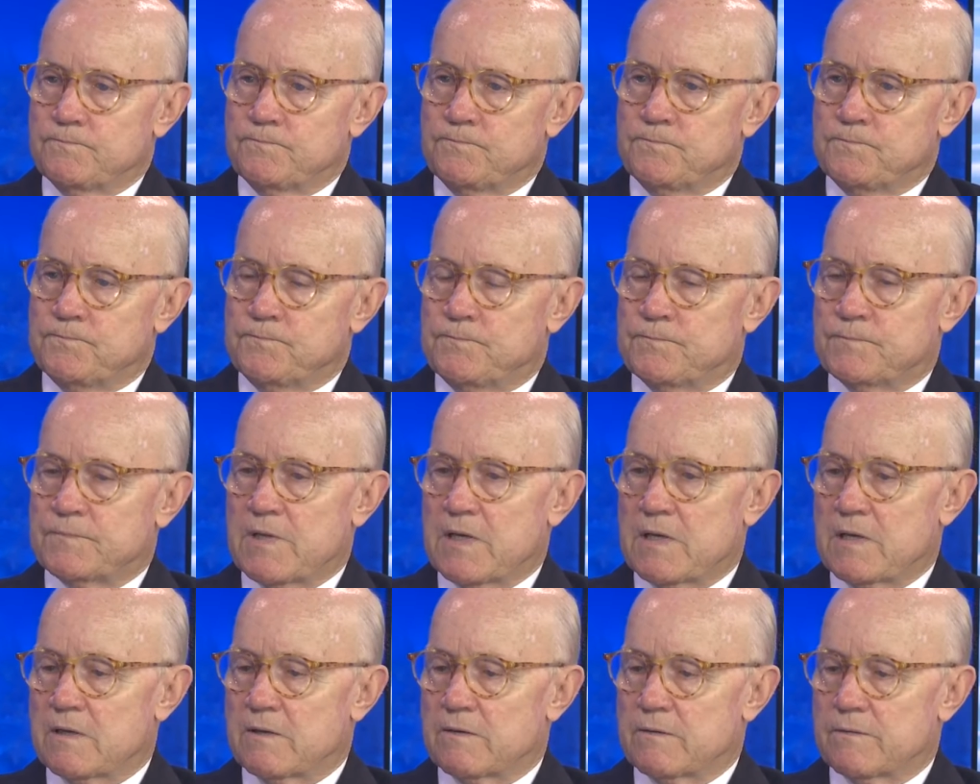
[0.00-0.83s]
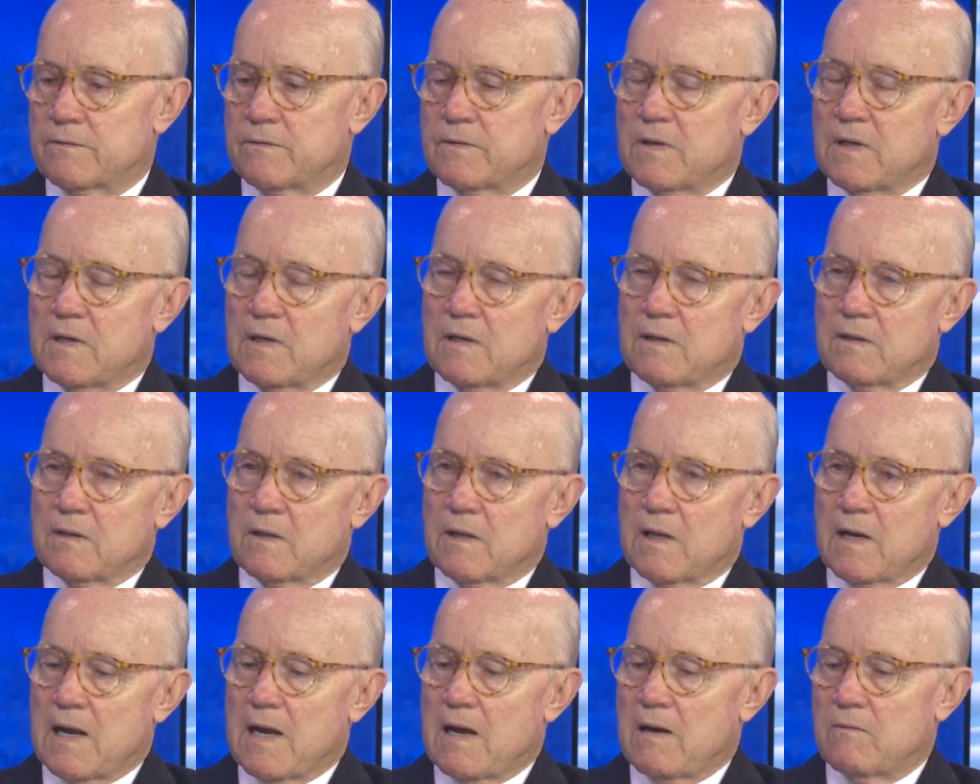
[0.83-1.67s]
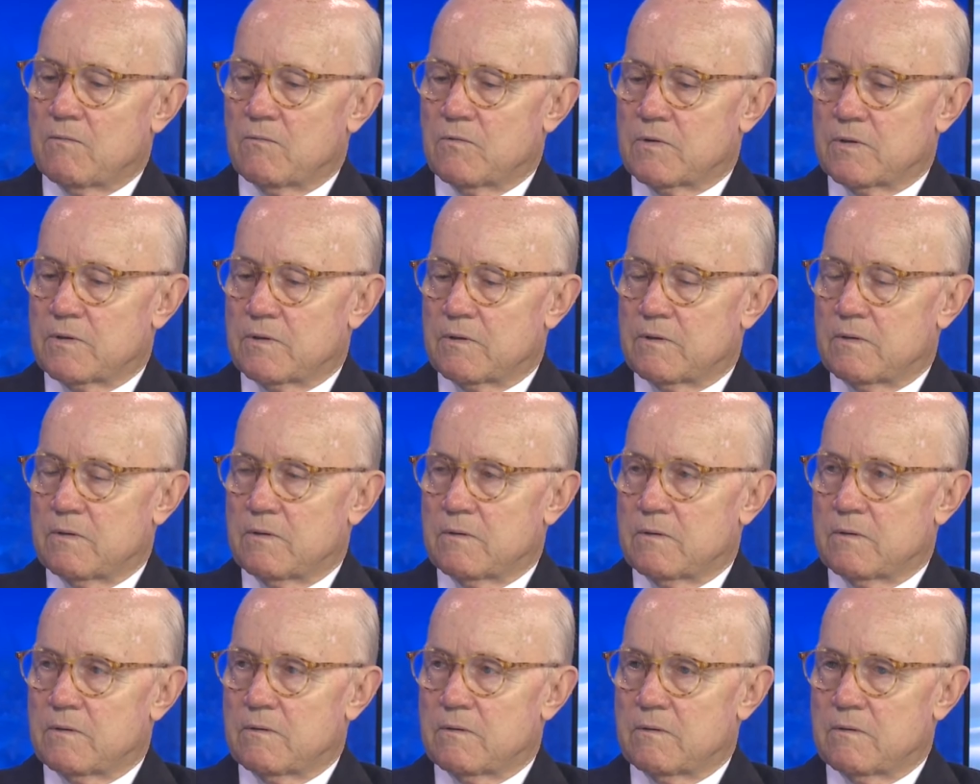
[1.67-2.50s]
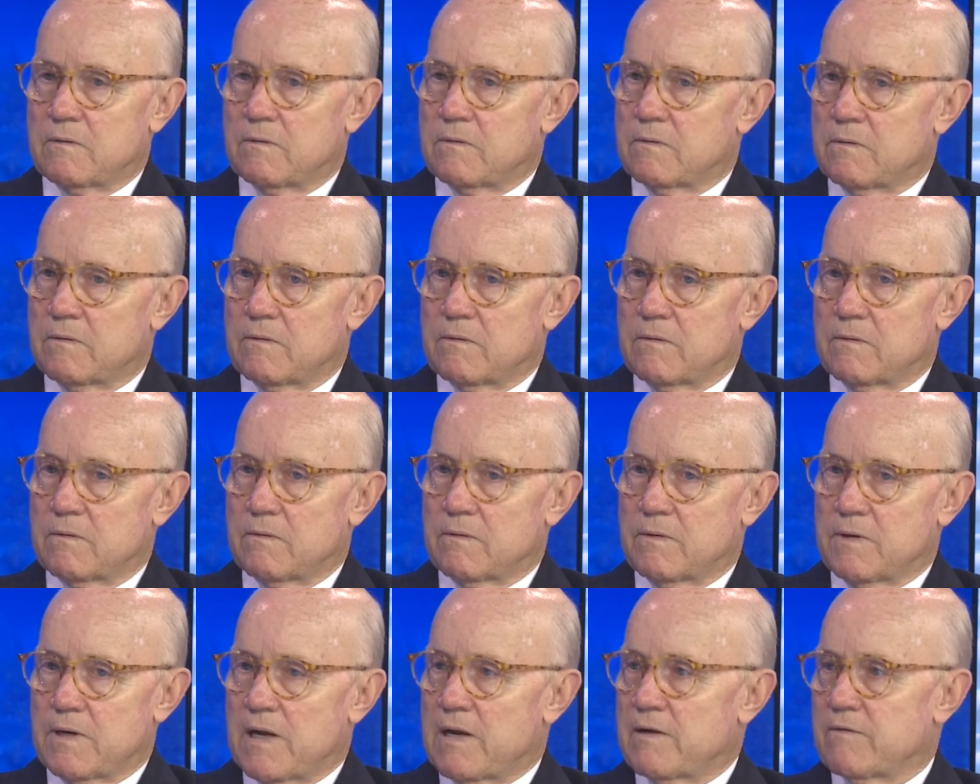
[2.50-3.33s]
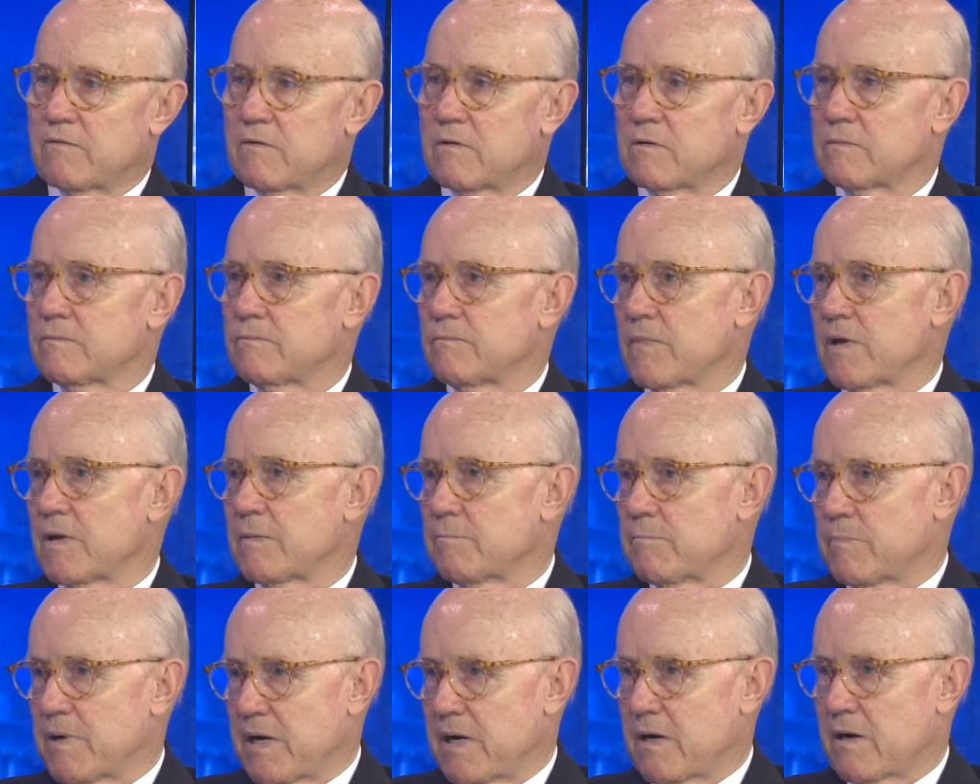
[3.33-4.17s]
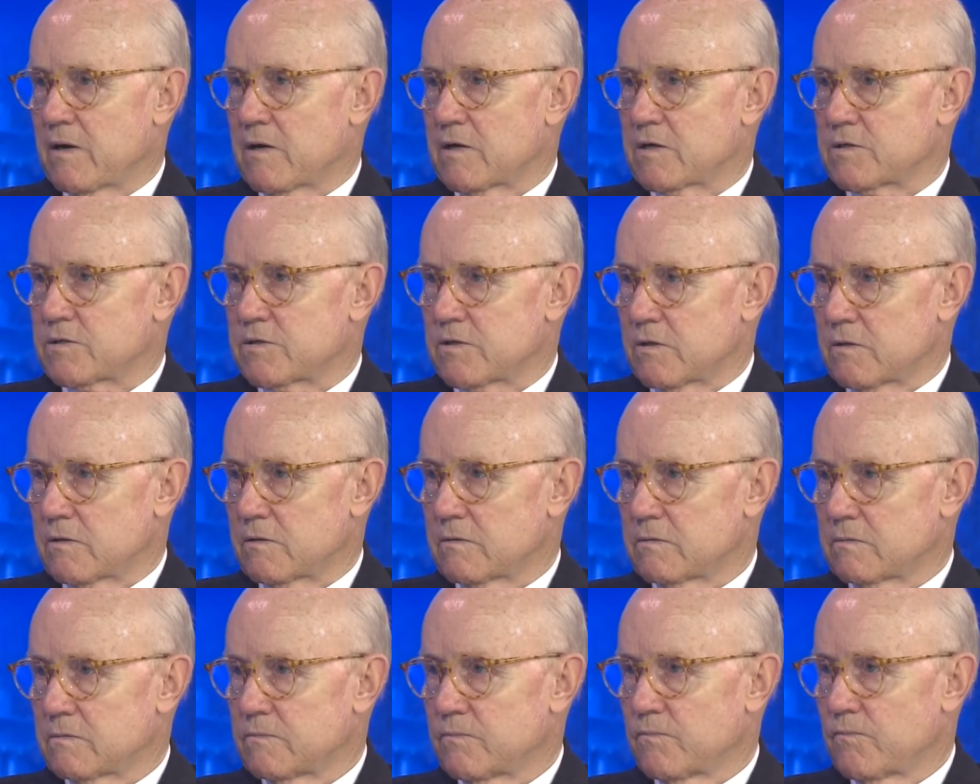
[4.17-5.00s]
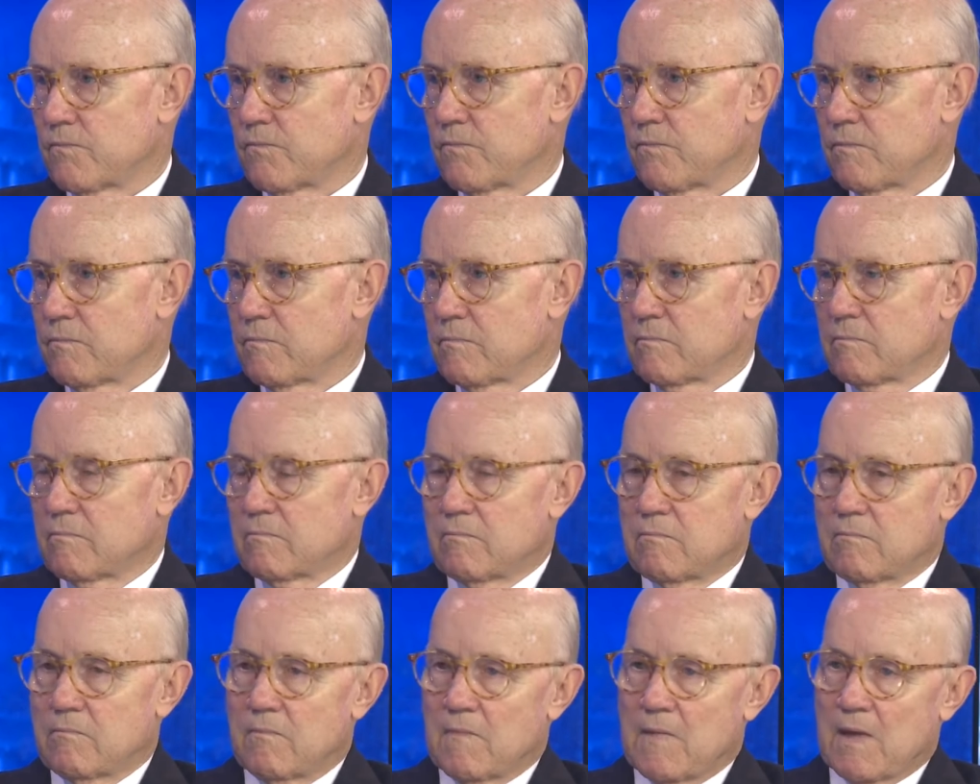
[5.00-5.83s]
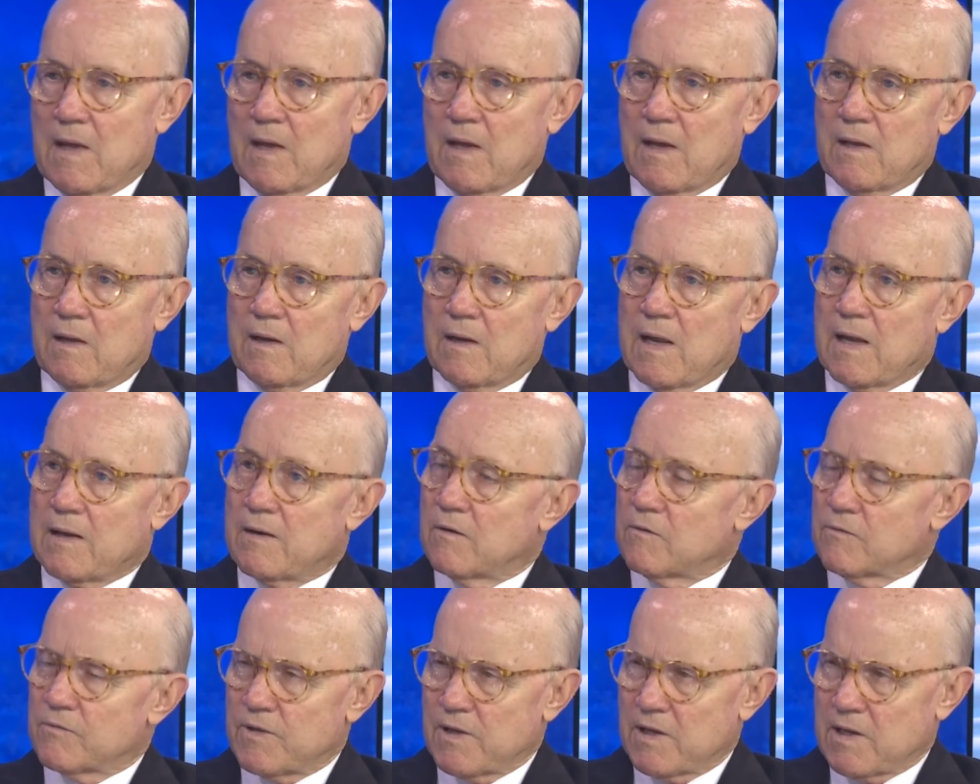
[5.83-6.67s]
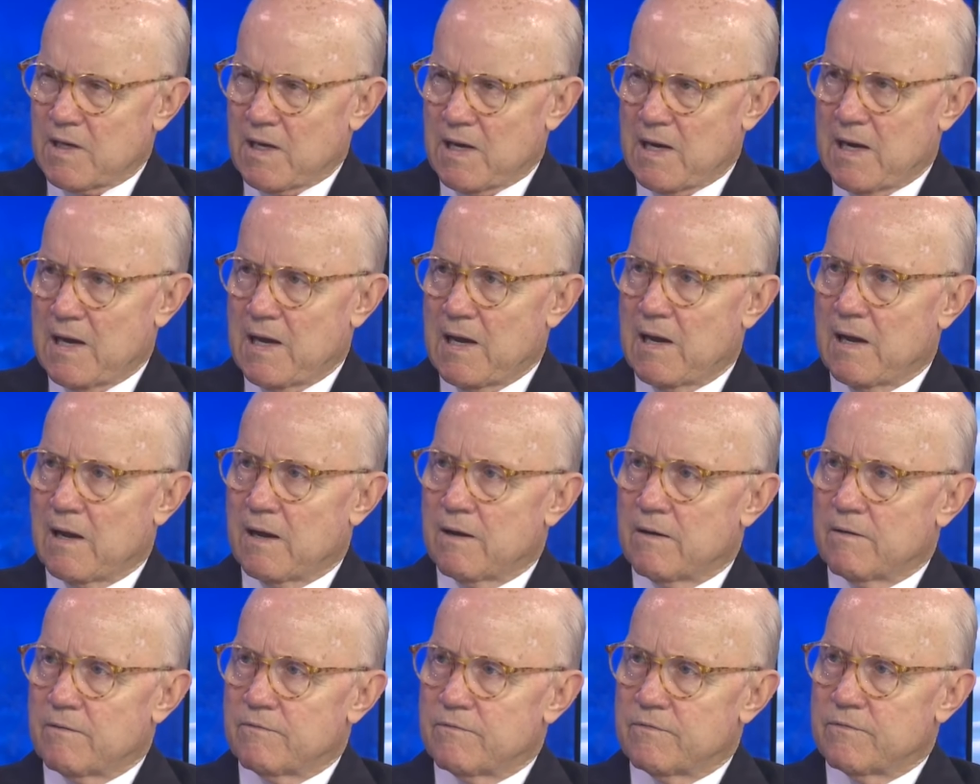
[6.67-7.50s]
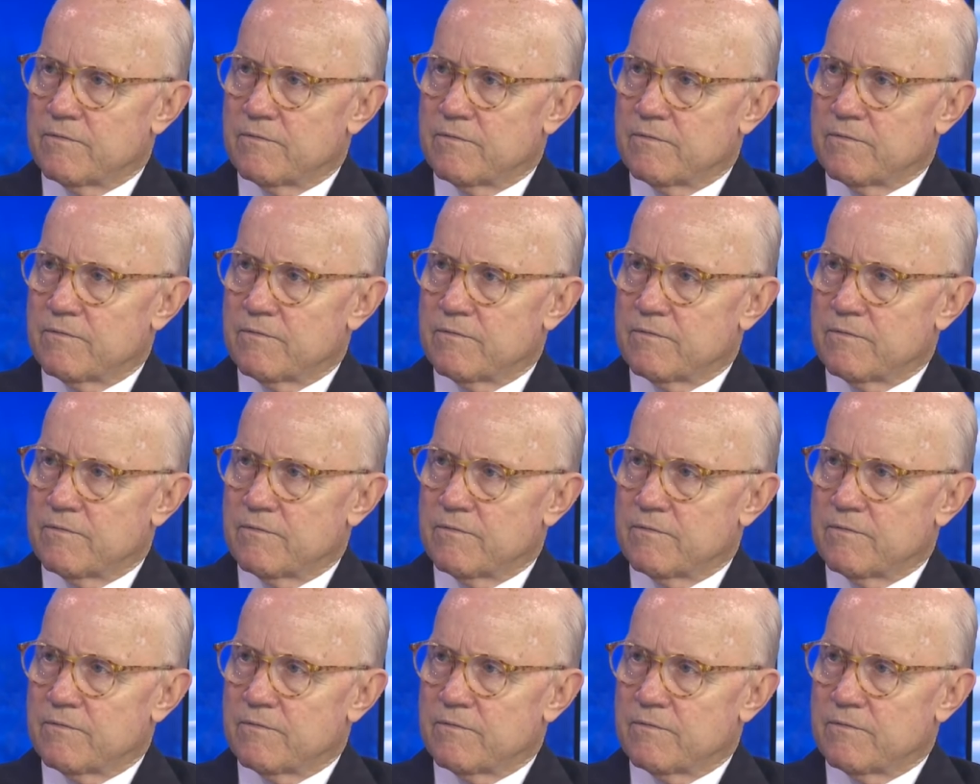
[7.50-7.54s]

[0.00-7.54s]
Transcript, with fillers: that if that I would never embarrass her. And I don't think I have.